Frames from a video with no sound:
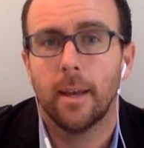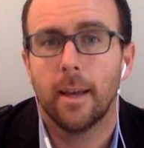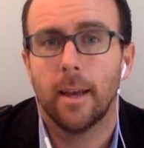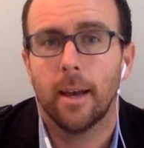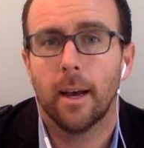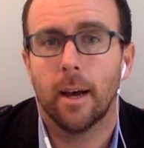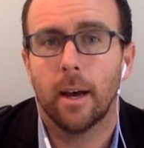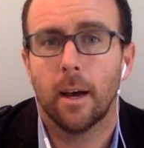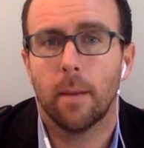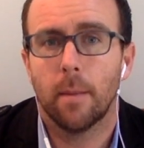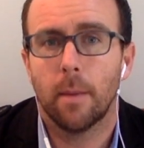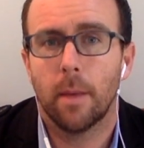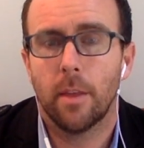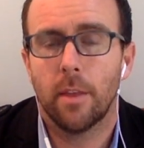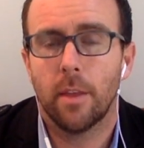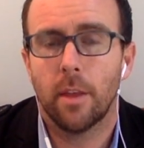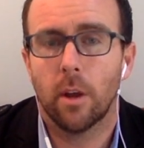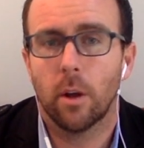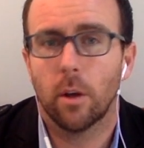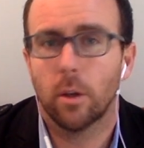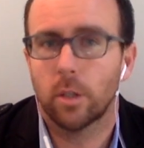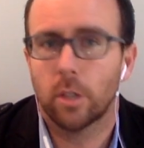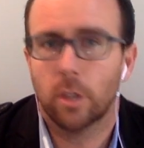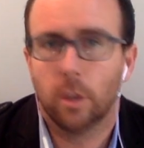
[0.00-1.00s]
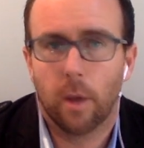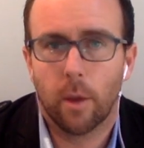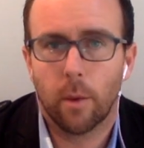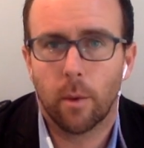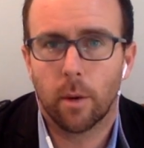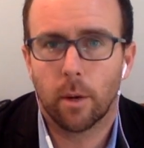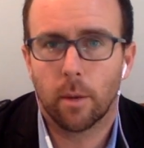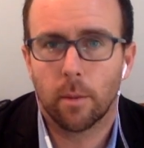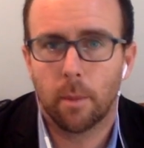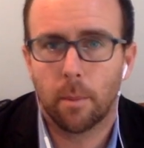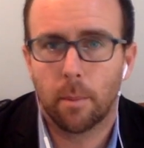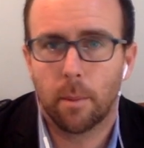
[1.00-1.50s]
And then also I
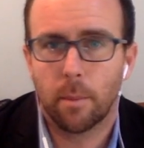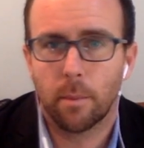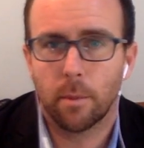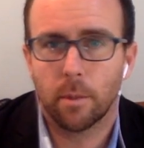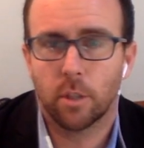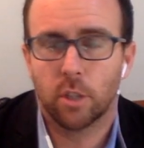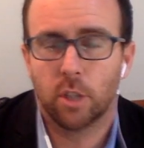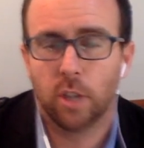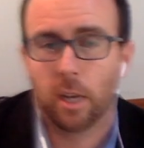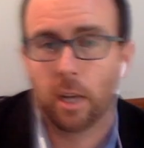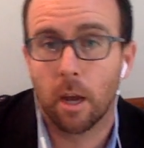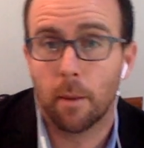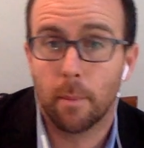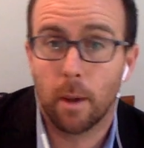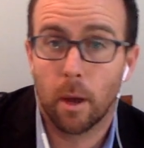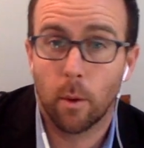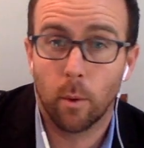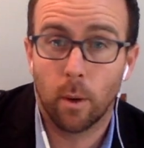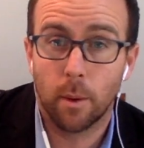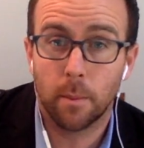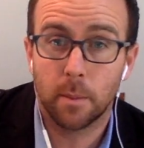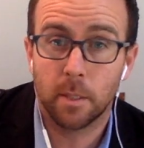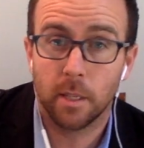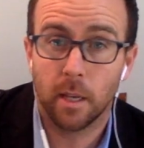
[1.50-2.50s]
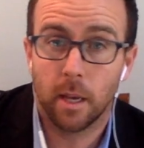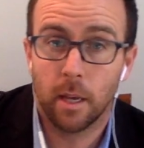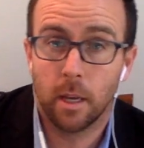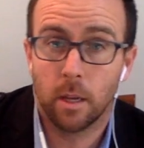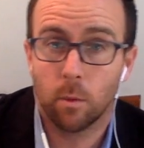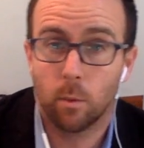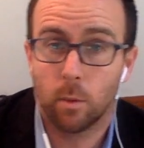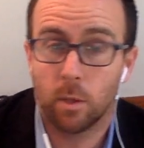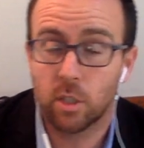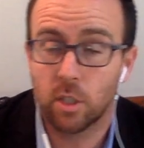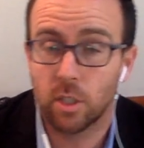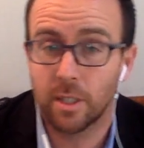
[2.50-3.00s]
recommend people to check out my website,
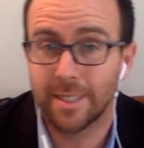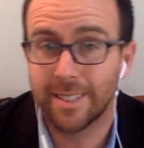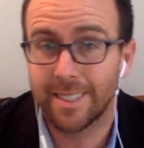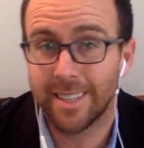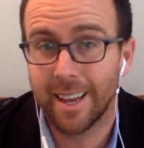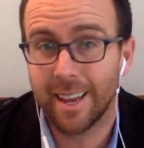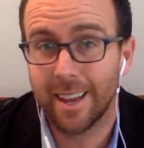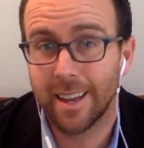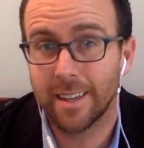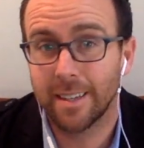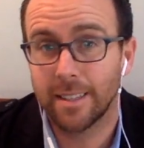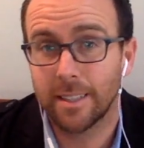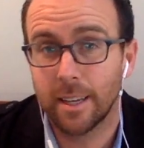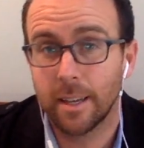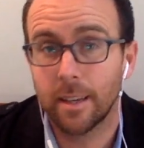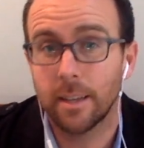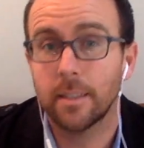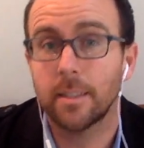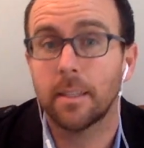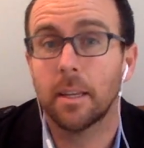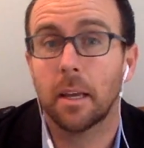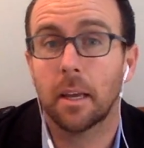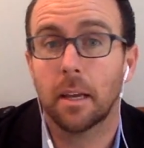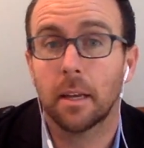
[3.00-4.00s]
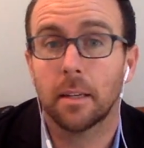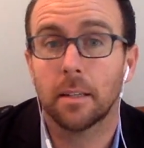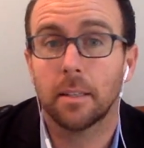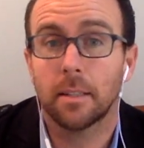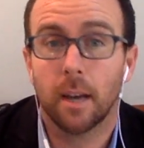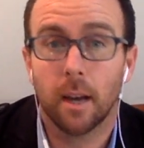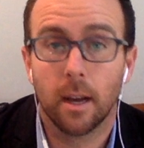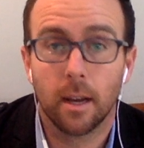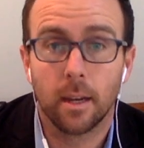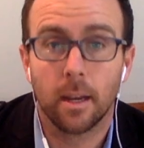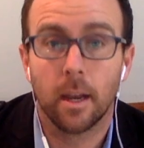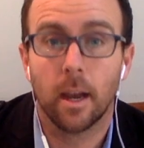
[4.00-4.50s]
which is
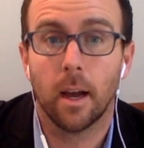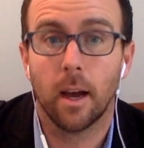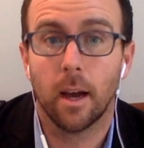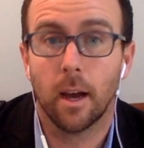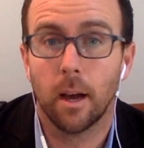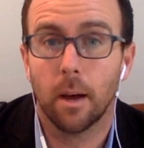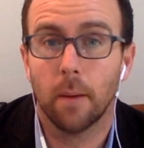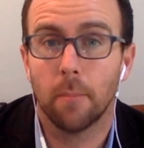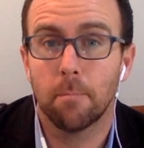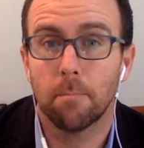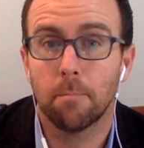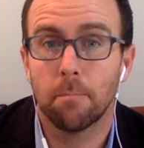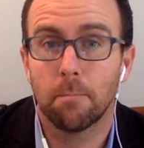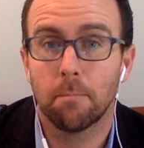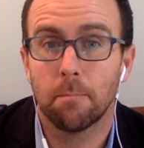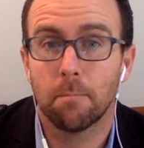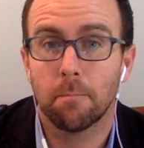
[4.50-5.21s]
dandandan.com.